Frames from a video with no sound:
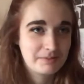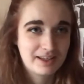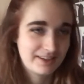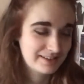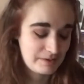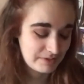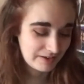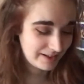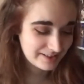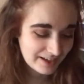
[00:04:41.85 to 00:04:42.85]
in the same
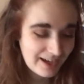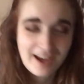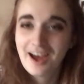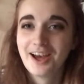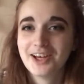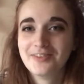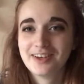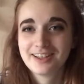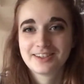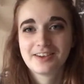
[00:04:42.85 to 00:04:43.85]
series.
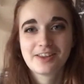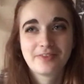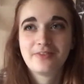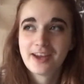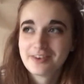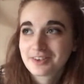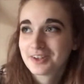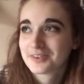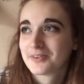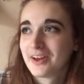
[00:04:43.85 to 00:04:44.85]
So another favourite
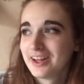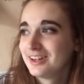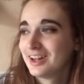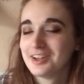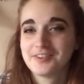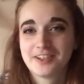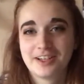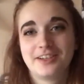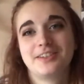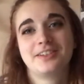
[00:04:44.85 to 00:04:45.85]
of mine over the
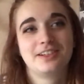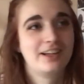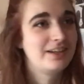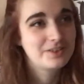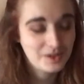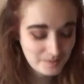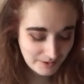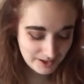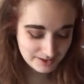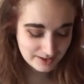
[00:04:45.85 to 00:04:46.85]
last like 2
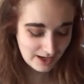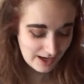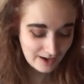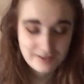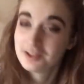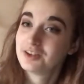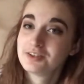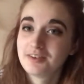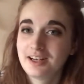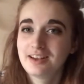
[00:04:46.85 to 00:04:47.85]
months, I've started
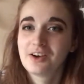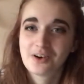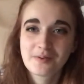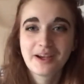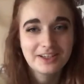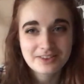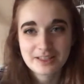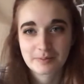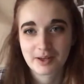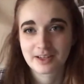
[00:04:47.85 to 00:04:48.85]
reading the Horrible Histories
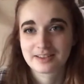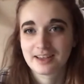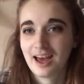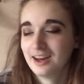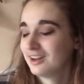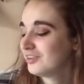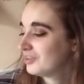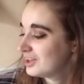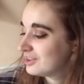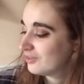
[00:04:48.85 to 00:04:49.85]
books, and I've
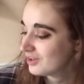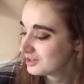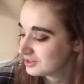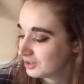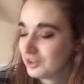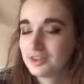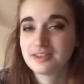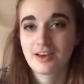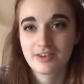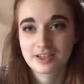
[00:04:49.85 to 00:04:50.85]
read the first 2, The
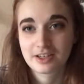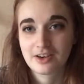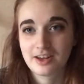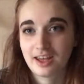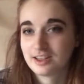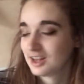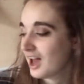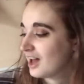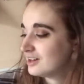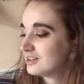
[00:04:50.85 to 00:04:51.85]
Savage Stone Age
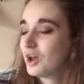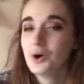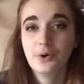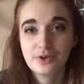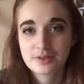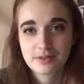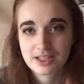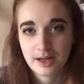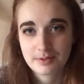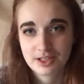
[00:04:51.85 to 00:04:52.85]
and Awesome
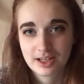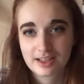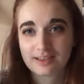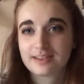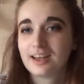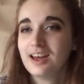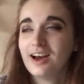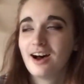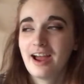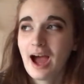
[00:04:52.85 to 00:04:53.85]
Egyptians.
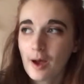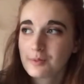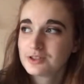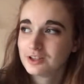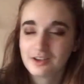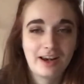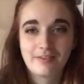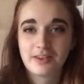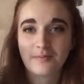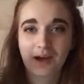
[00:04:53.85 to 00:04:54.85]
I absolutely
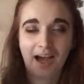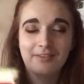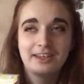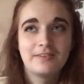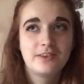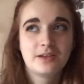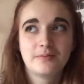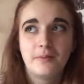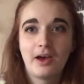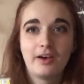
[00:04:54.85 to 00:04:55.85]
love them. I haven't given
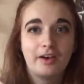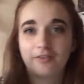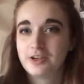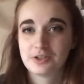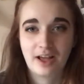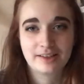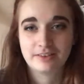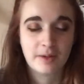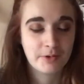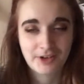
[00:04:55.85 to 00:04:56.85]
them official like
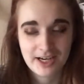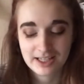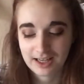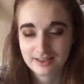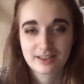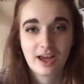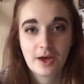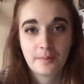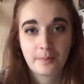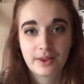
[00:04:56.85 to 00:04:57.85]
number ratings,
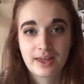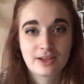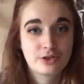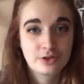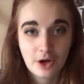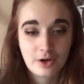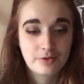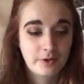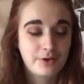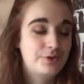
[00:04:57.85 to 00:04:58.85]
but they're so
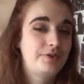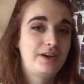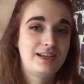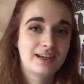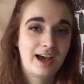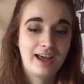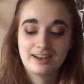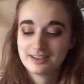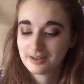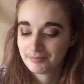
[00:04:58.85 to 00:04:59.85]
fun to read,
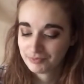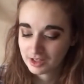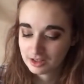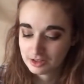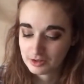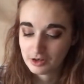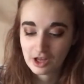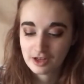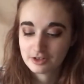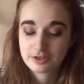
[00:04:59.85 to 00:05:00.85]
and you
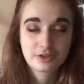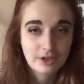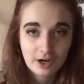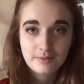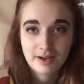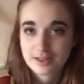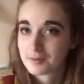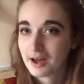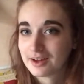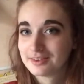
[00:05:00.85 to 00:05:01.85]
learn so much
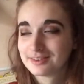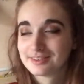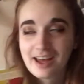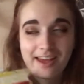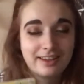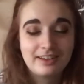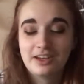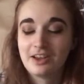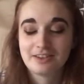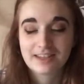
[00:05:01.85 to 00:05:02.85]
about, like, you
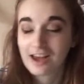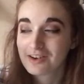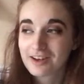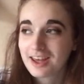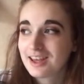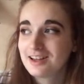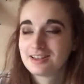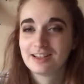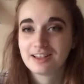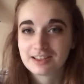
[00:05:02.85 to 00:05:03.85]
know, the Stone Age, the